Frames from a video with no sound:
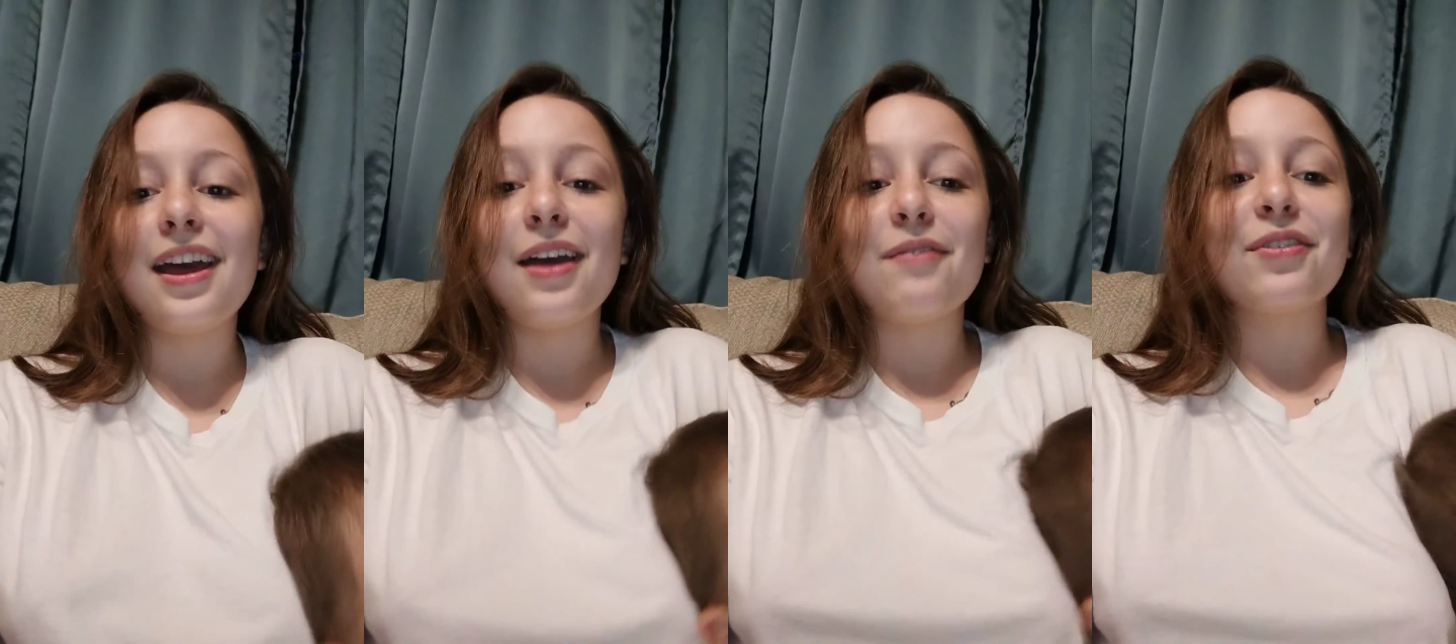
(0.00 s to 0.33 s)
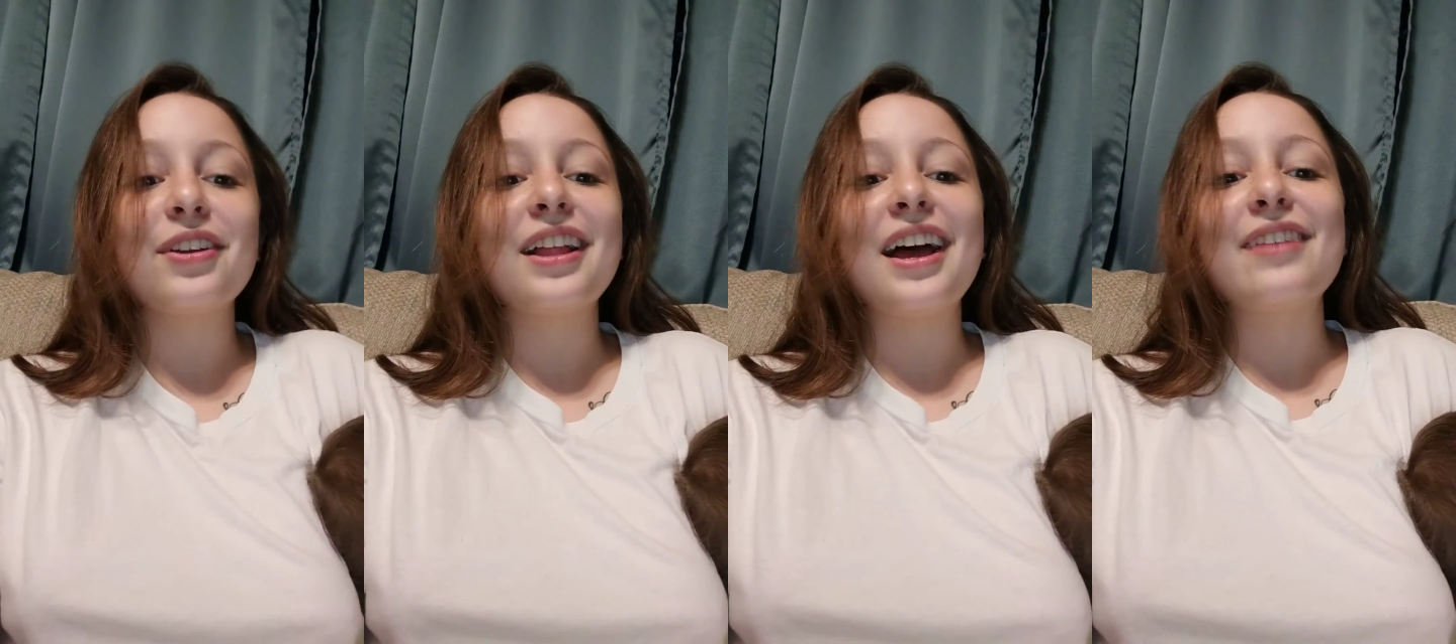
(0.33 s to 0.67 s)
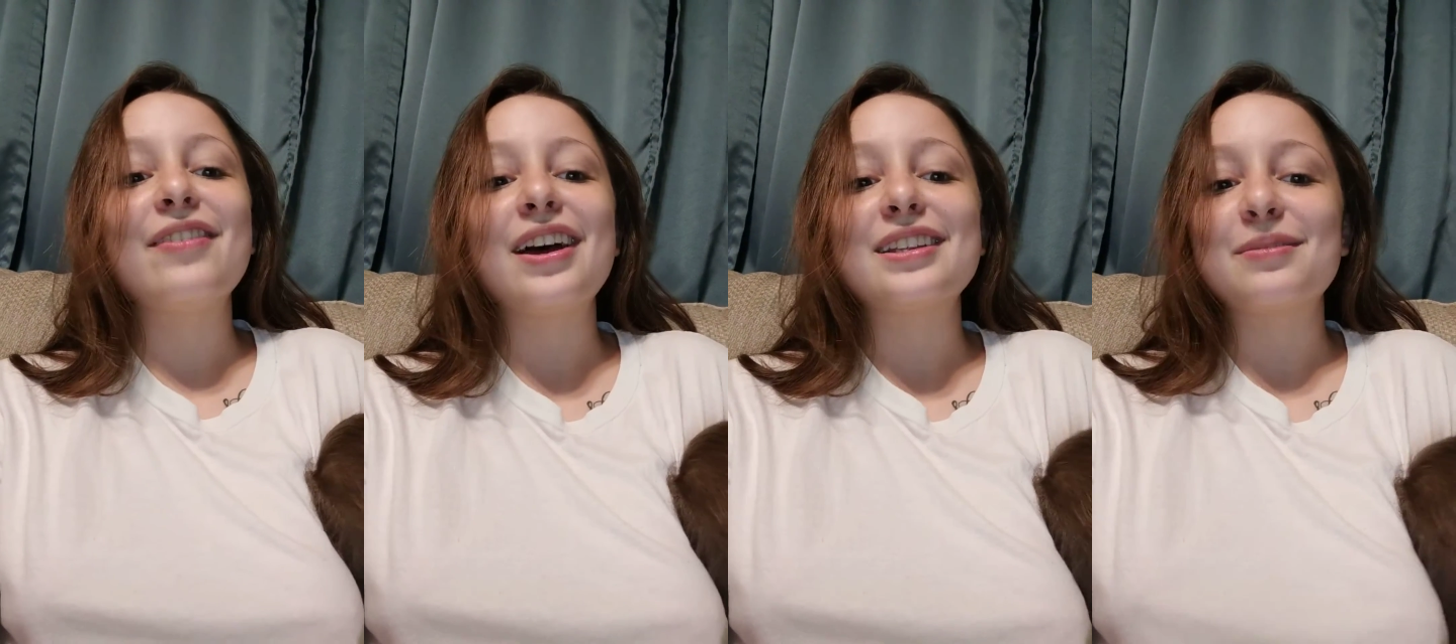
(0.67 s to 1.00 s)
Every
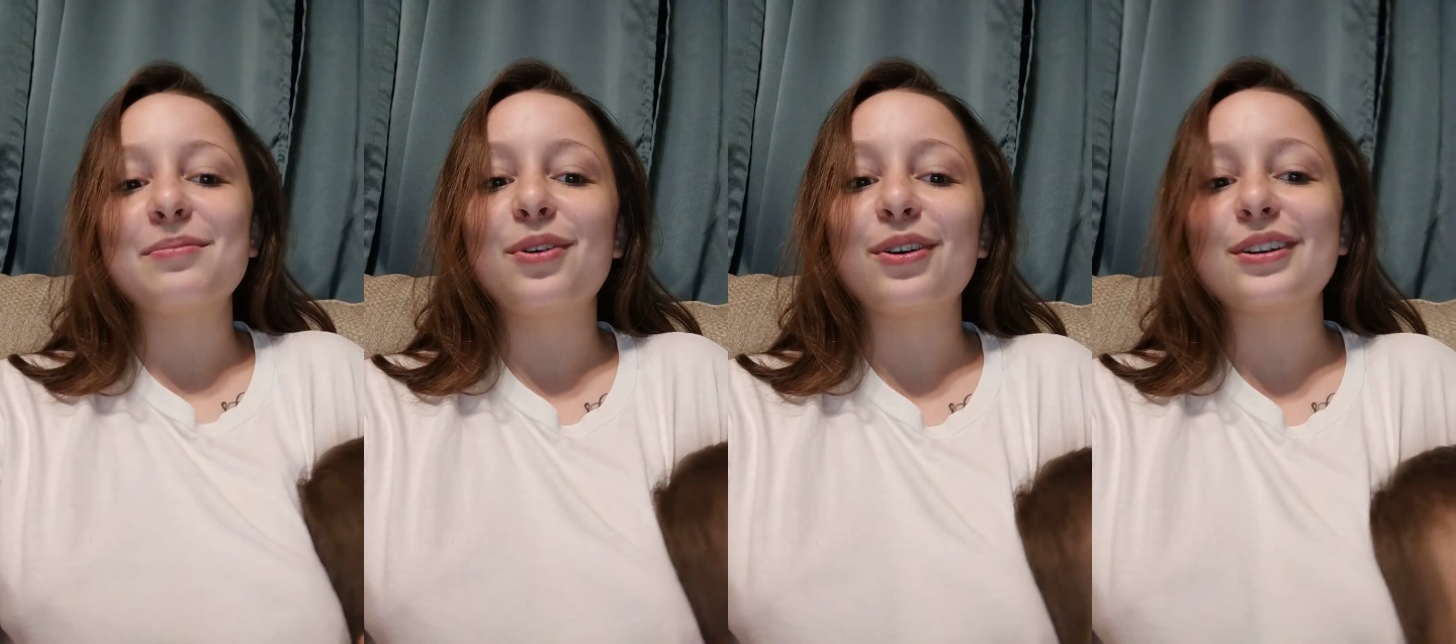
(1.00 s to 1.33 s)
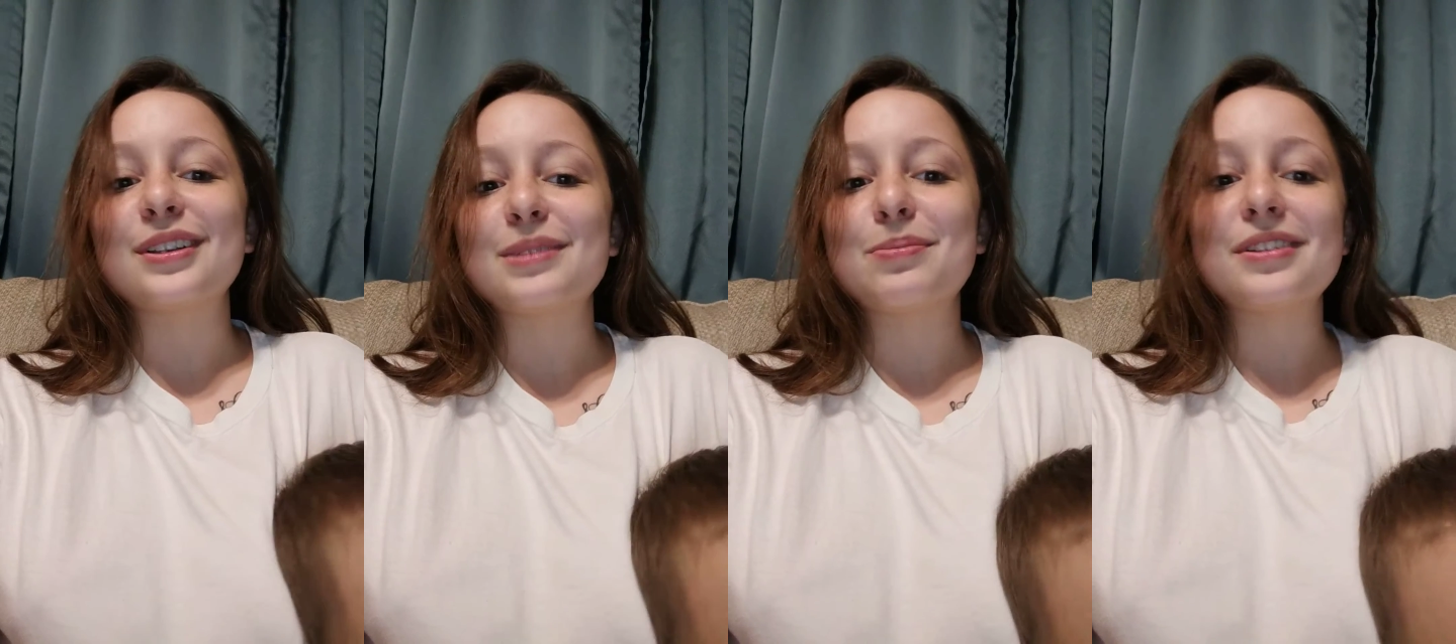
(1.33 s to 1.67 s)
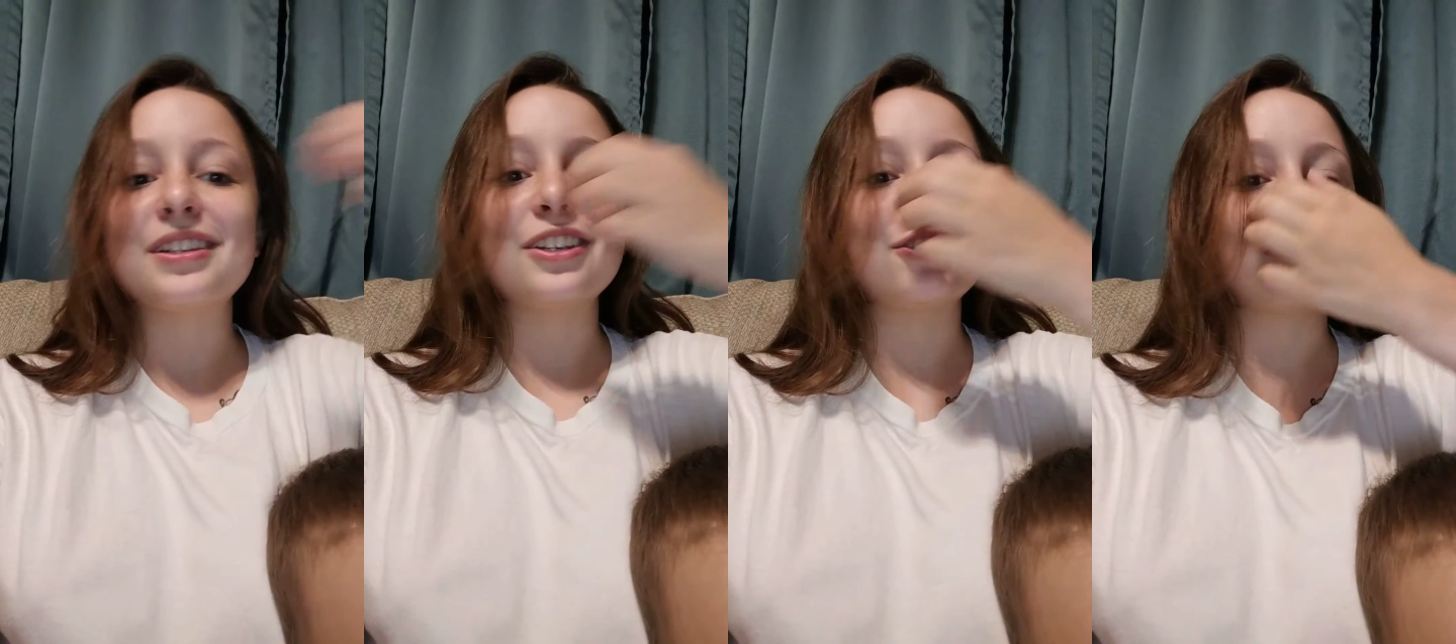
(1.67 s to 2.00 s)
life has importance,
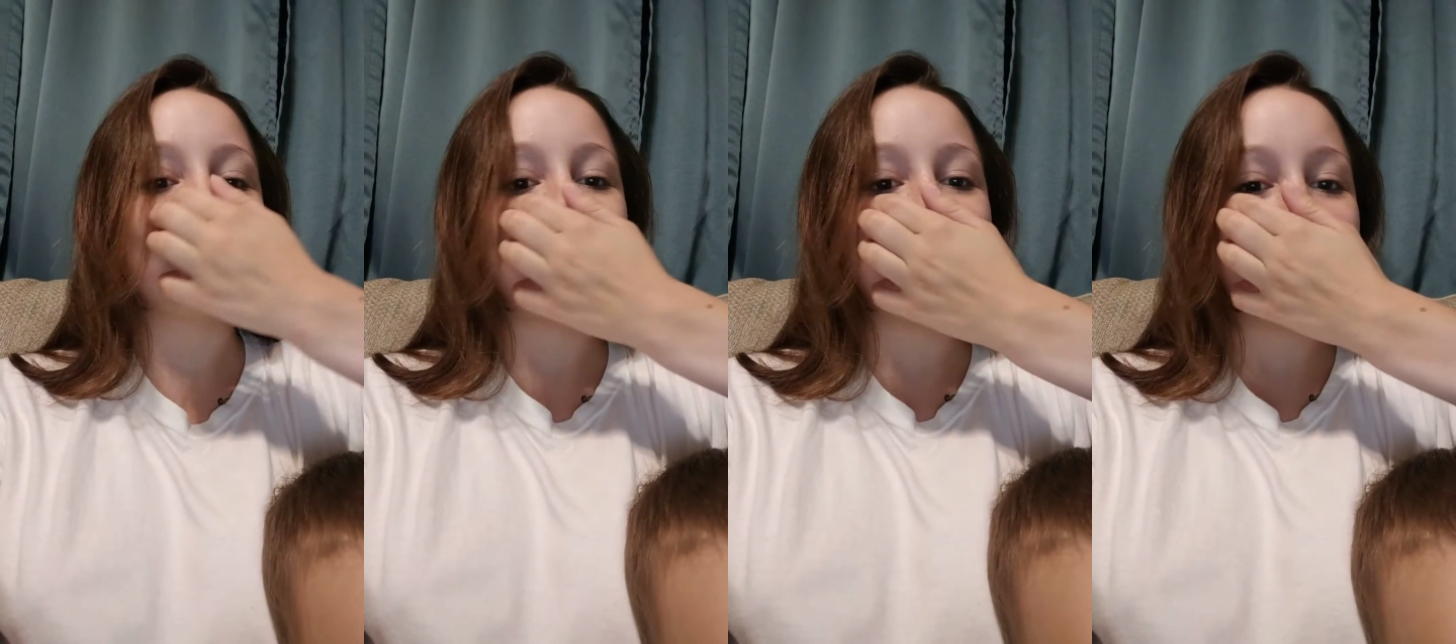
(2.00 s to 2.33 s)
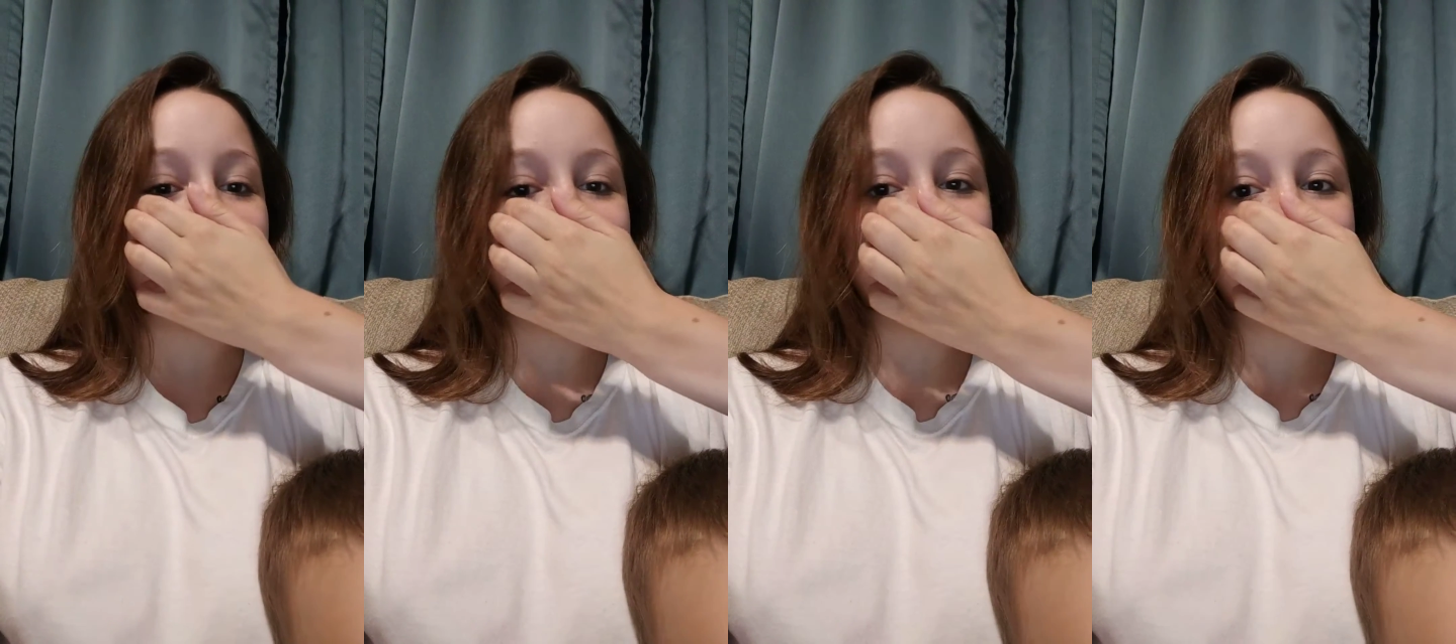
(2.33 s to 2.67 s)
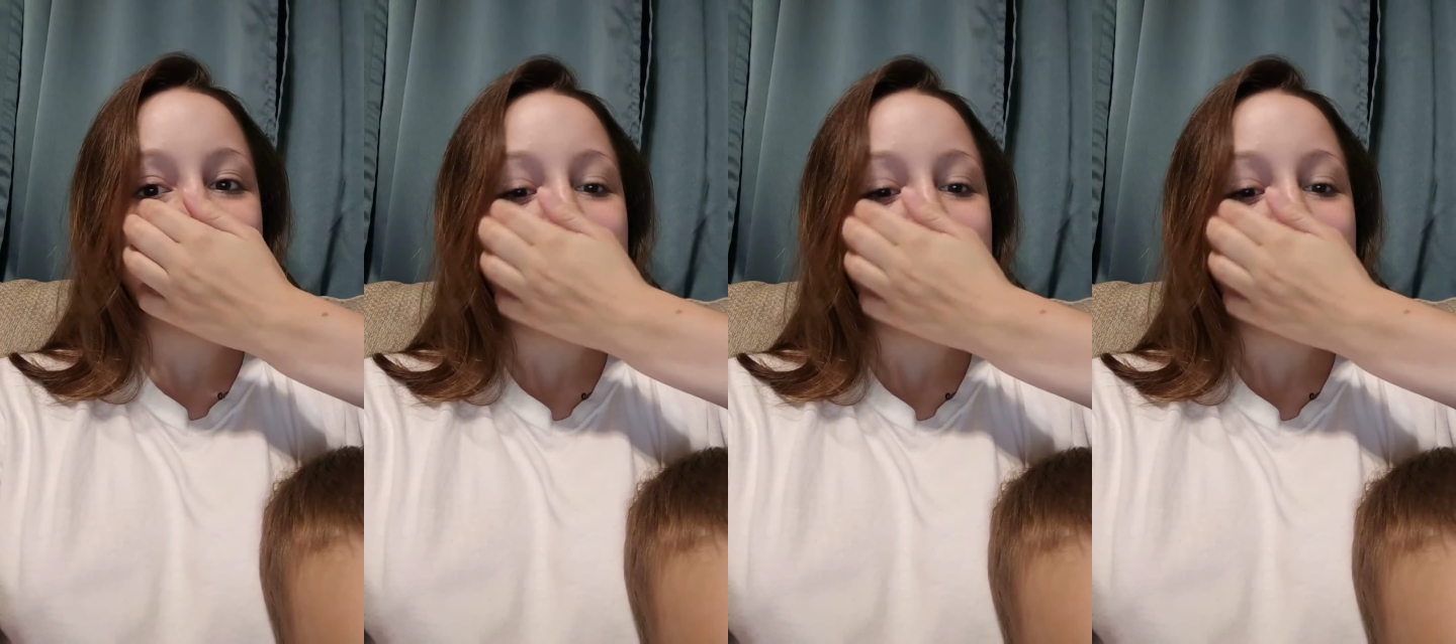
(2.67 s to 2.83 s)
potential, and meaning.